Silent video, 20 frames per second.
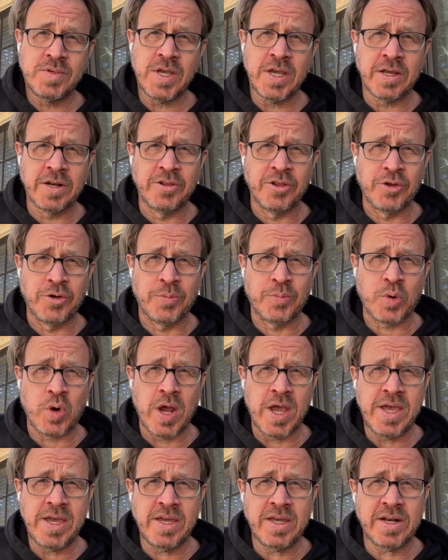taking a little
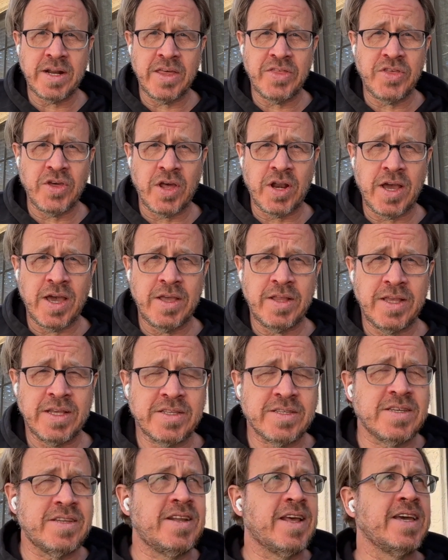break, and I thought
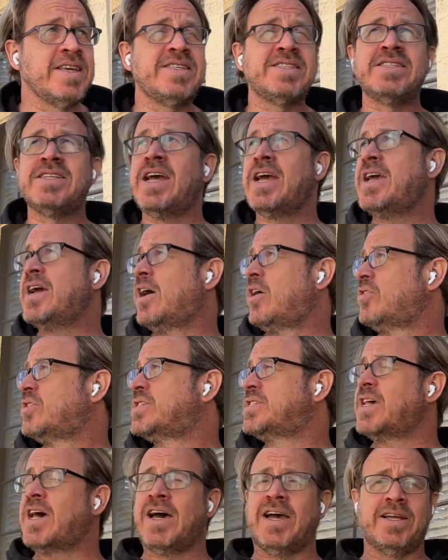it's a nice day
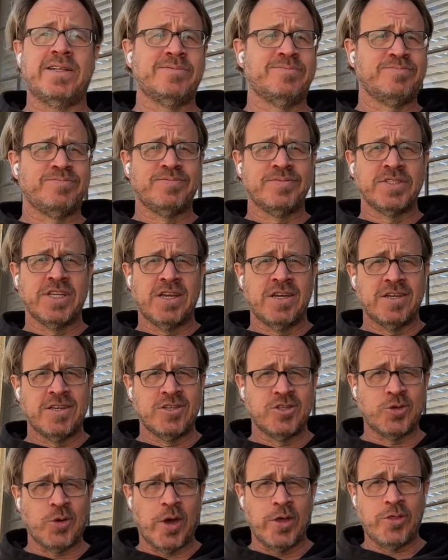outside.
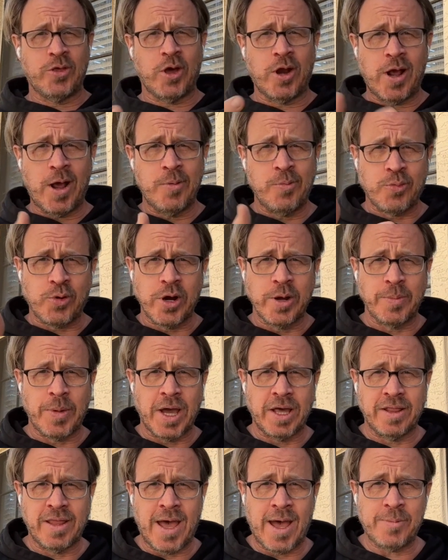So I thought I'd bring
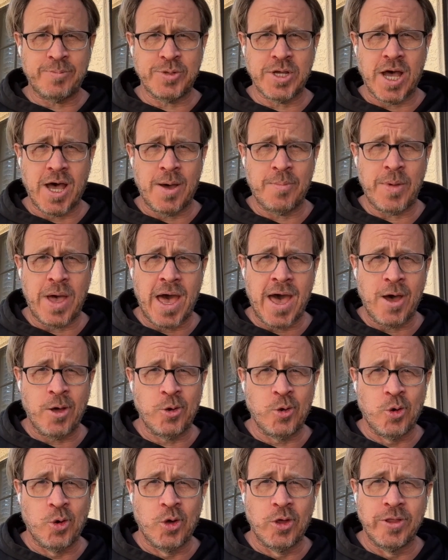my laptop
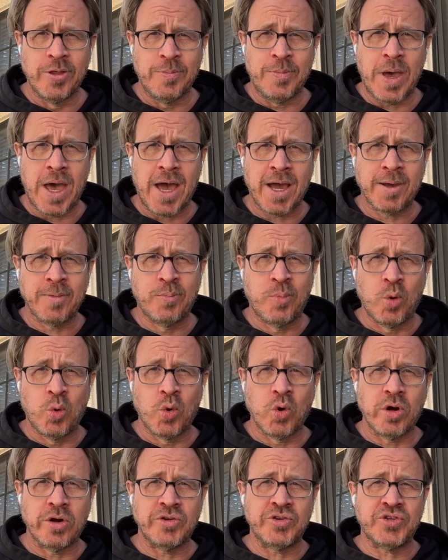out on the back
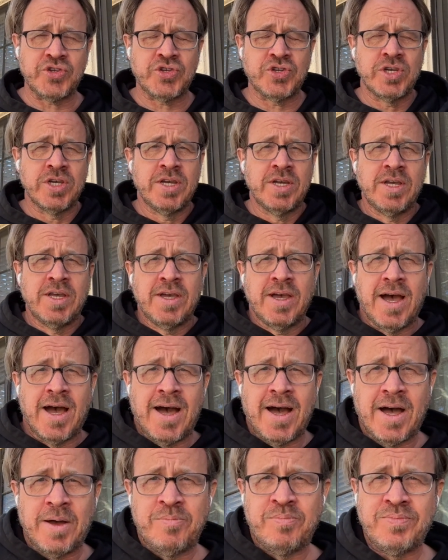porch
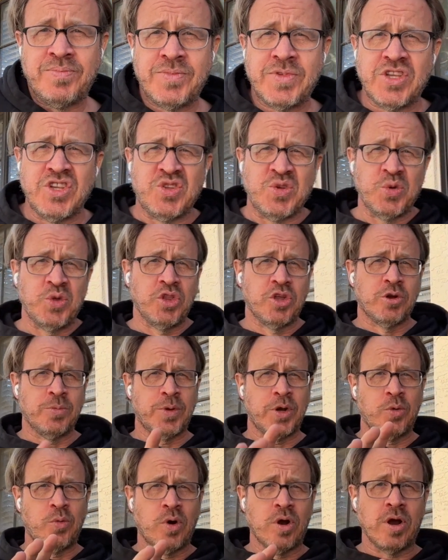to do a
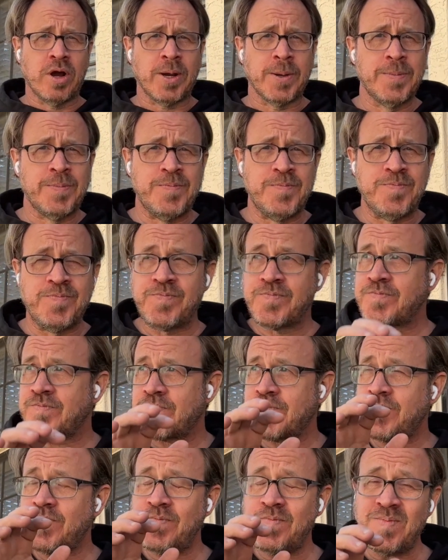little bit of work.
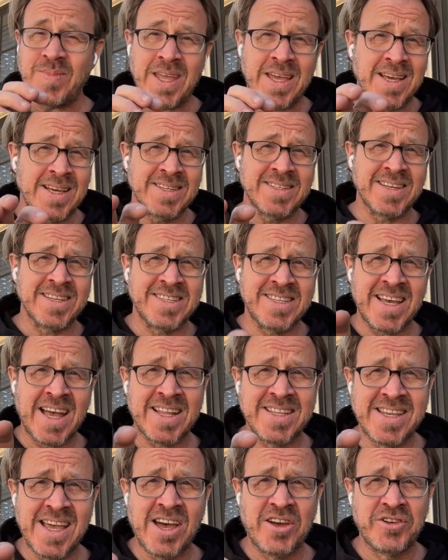As I
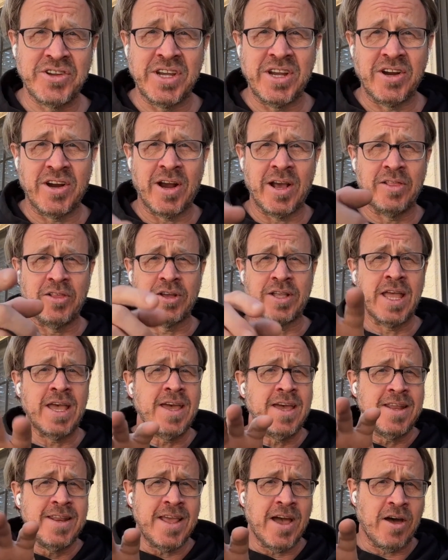sat down here, I look.
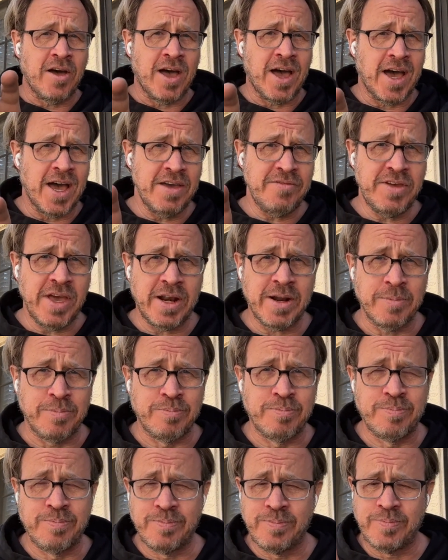Now I
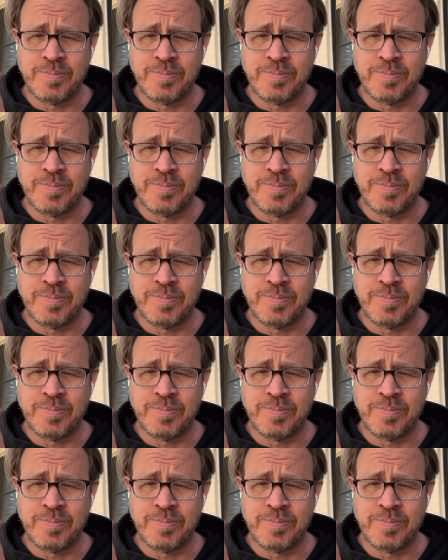have